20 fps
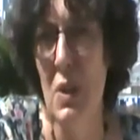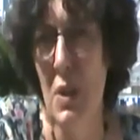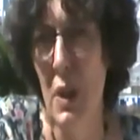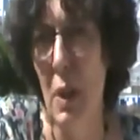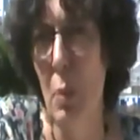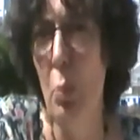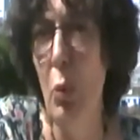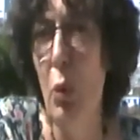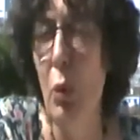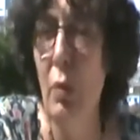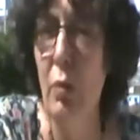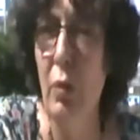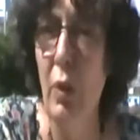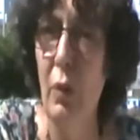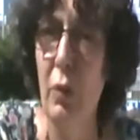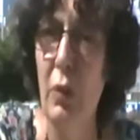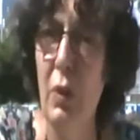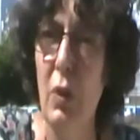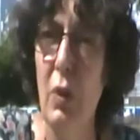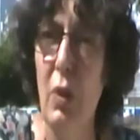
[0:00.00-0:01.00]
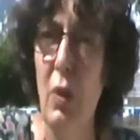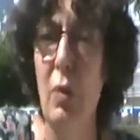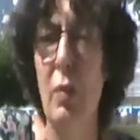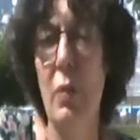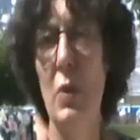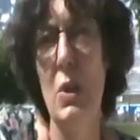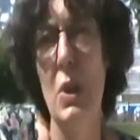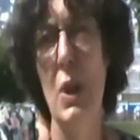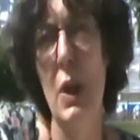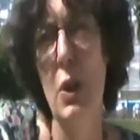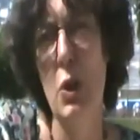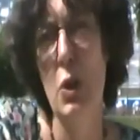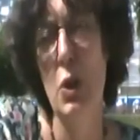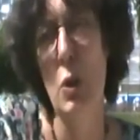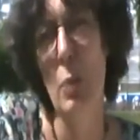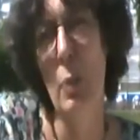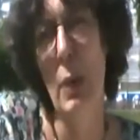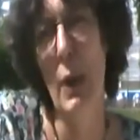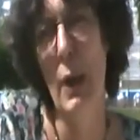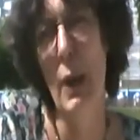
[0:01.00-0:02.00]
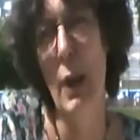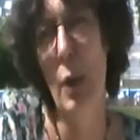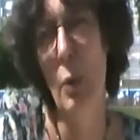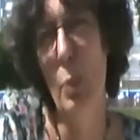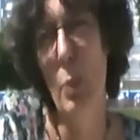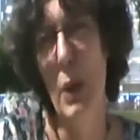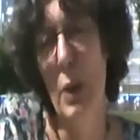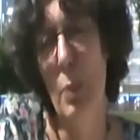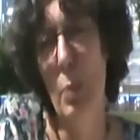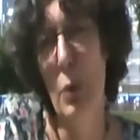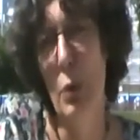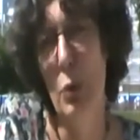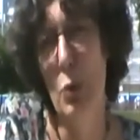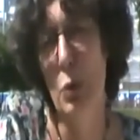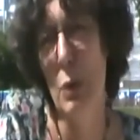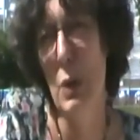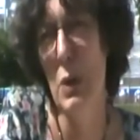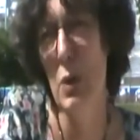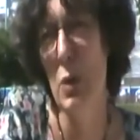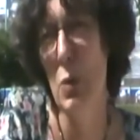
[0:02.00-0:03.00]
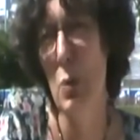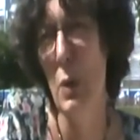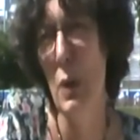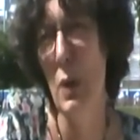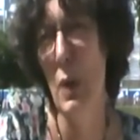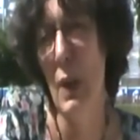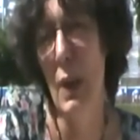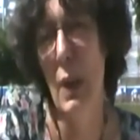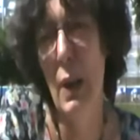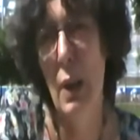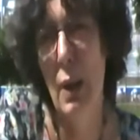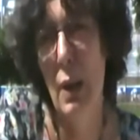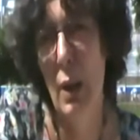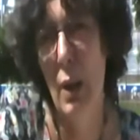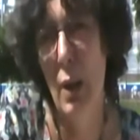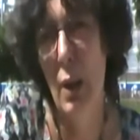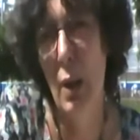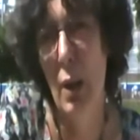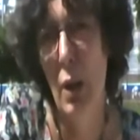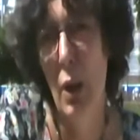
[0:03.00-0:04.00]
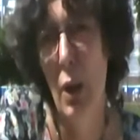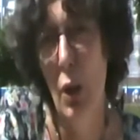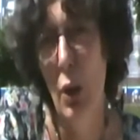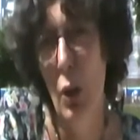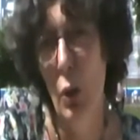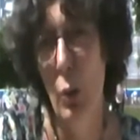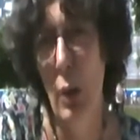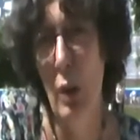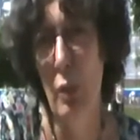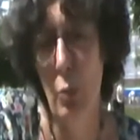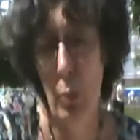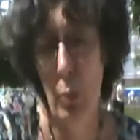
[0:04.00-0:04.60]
need to get more involved in the conversation about how people are treated with the A&E who